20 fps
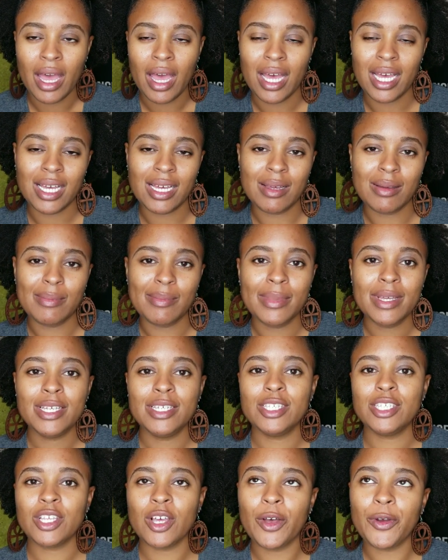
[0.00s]
them.
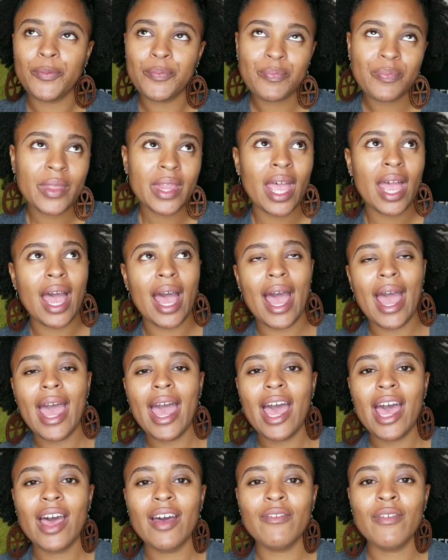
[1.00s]
So I
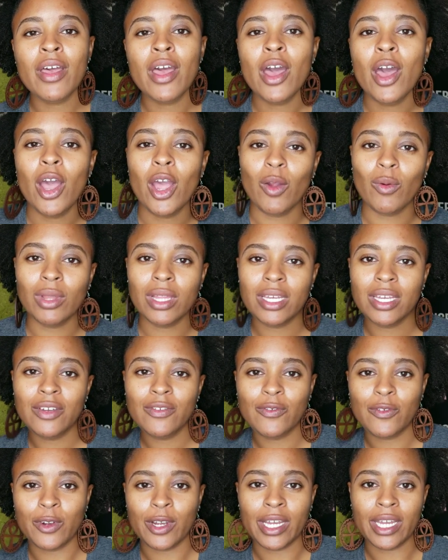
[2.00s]
have a really good
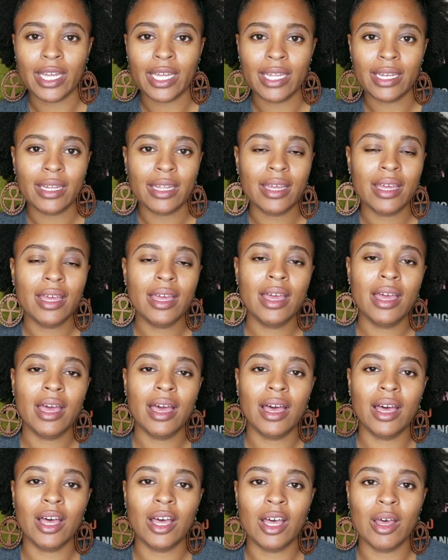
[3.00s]
friend,
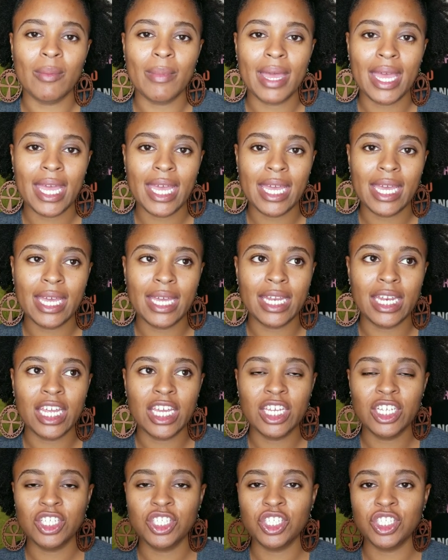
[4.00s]
and
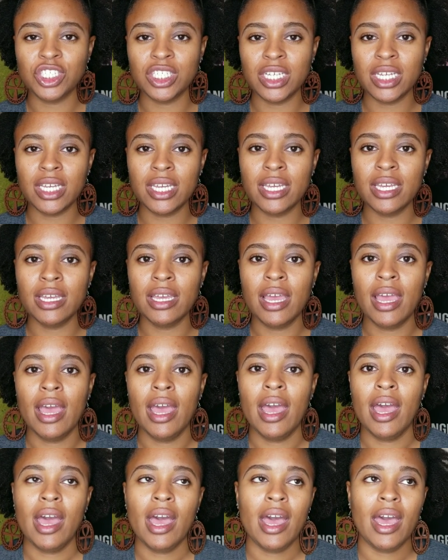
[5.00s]
she,
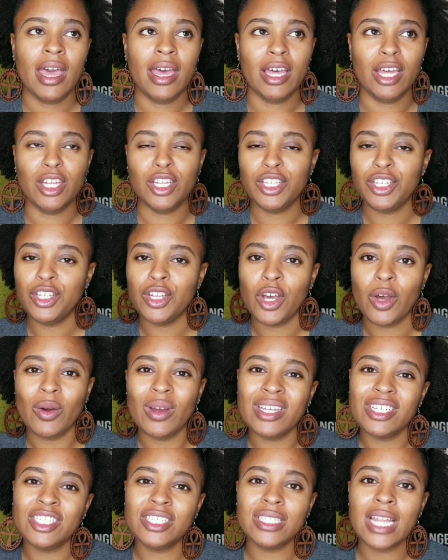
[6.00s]

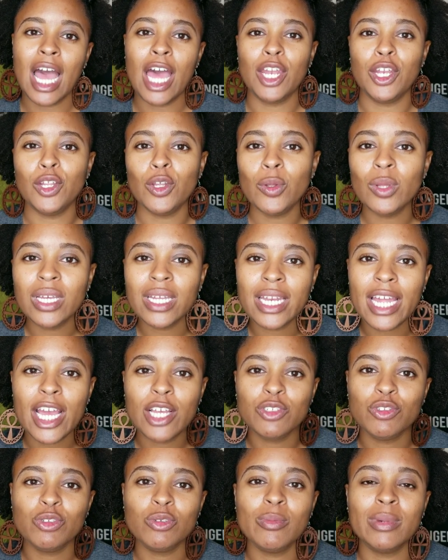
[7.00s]
she's not newly
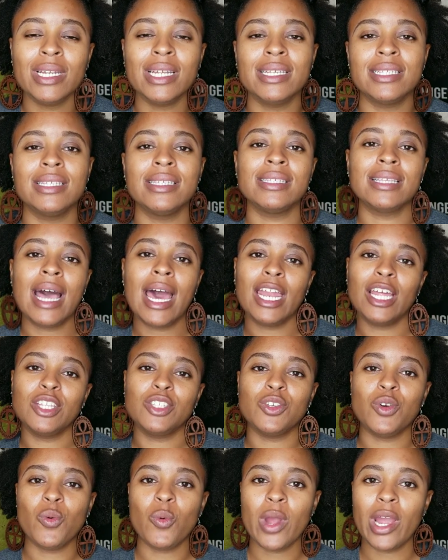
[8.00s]
natural, but is deciding
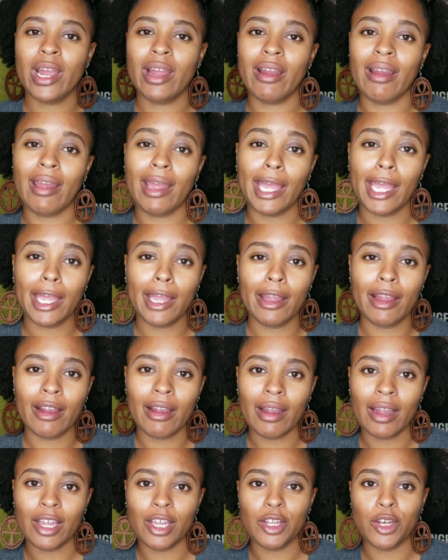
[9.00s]
to wear her
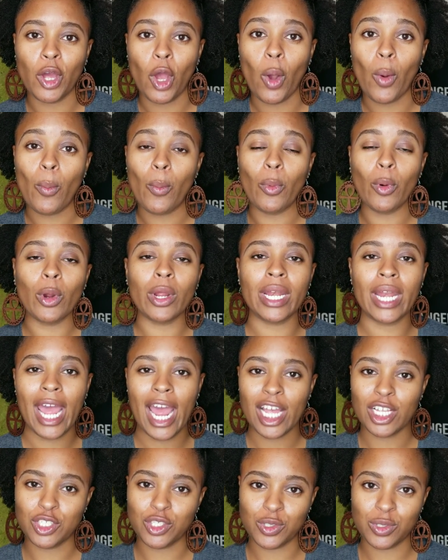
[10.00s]
hair, more
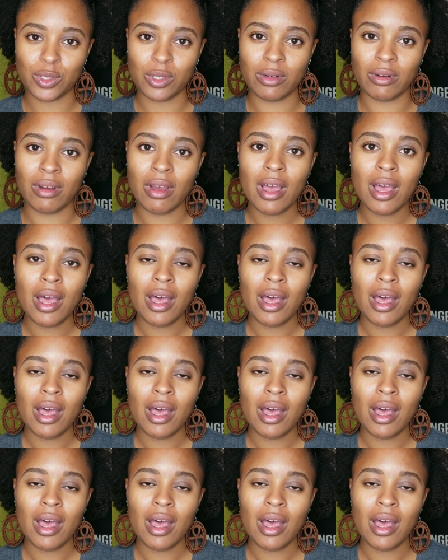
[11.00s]
natural,